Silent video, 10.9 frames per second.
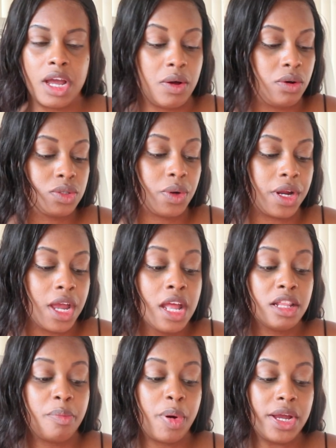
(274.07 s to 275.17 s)
oh sorry,
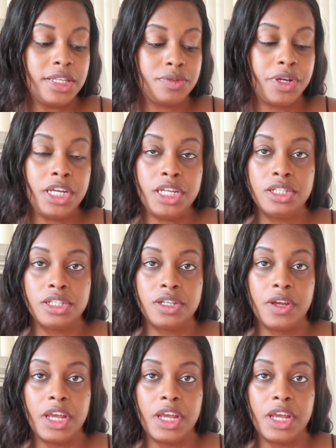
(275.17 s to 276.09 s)
the price range